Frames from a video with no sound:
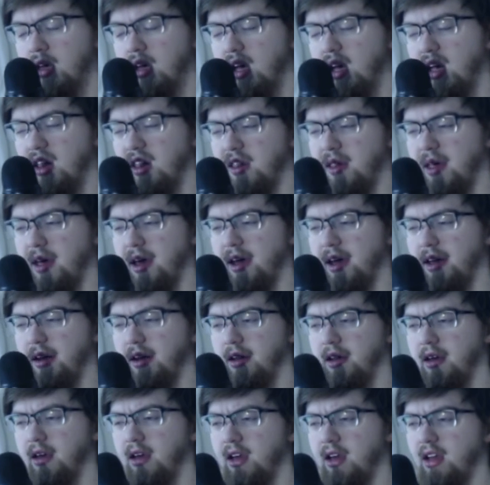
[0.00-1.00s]
is that
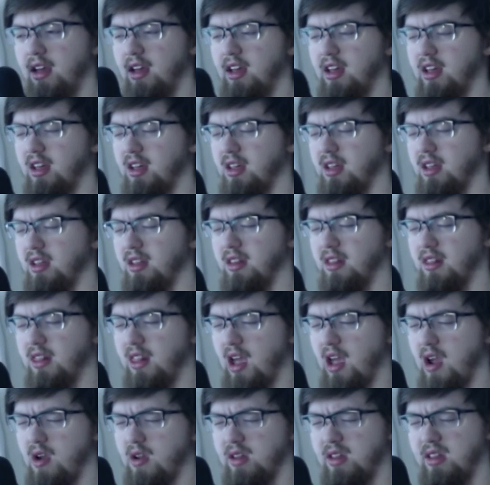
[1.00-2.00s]

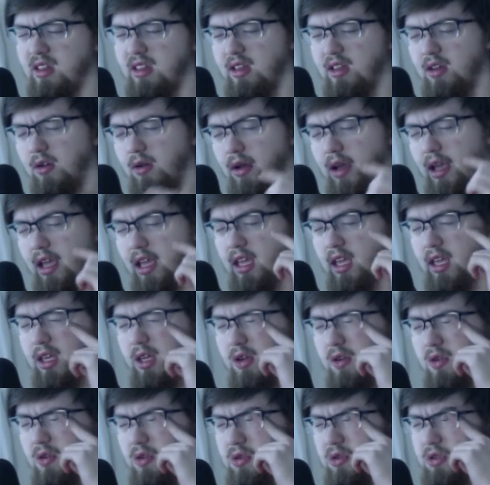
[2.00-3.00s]
there's still a
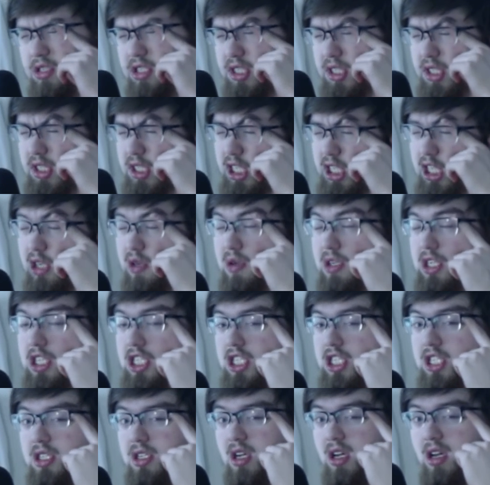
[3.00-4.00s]
huge
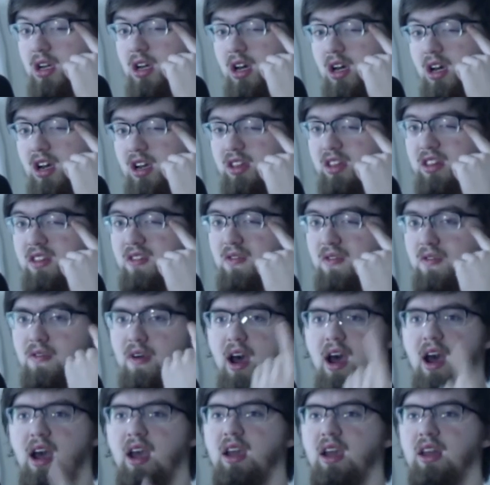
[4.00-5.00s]

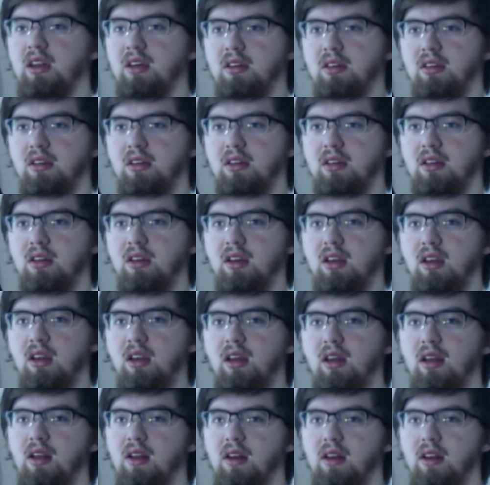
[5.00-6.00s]
divide
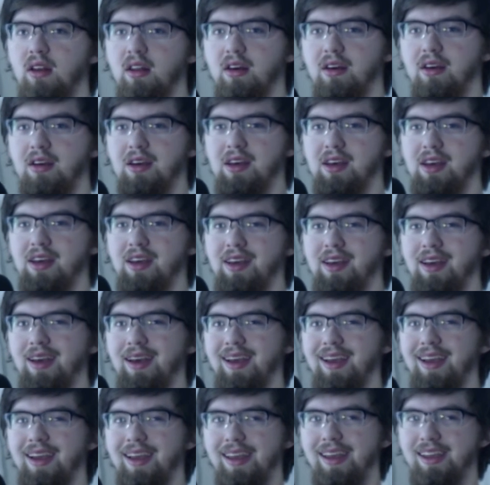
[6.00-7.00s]
in
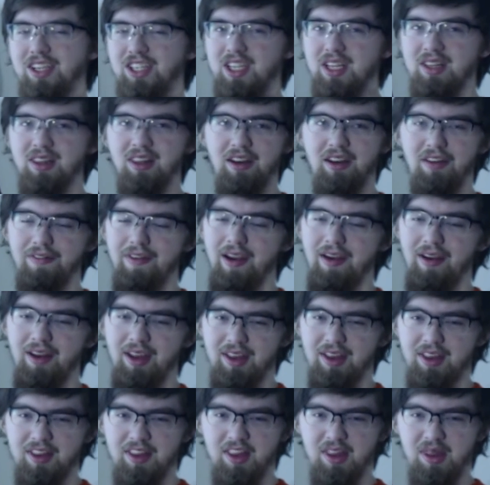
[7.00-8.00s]
a shit ton of
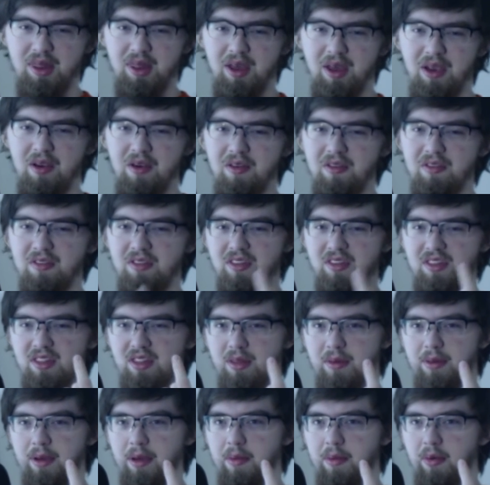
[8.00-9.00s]
areas. There's
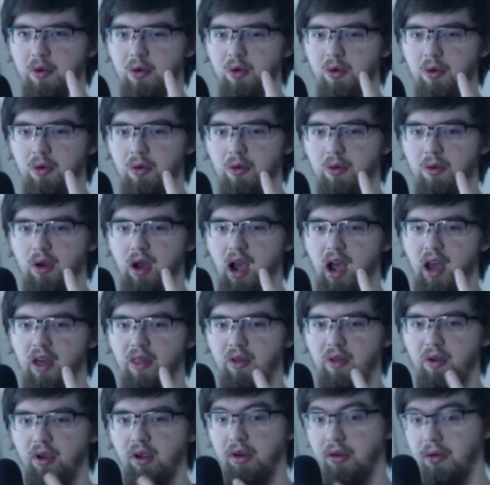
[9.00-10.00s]
the people who
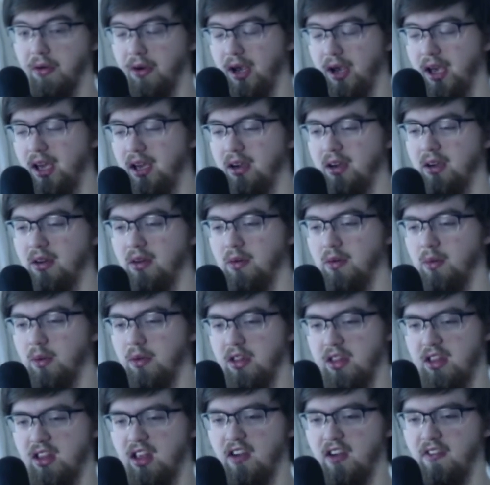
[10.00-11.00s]
either agree
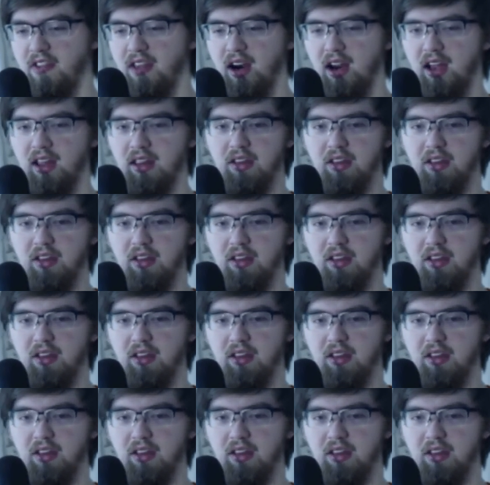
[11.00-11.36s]
with the stuff that I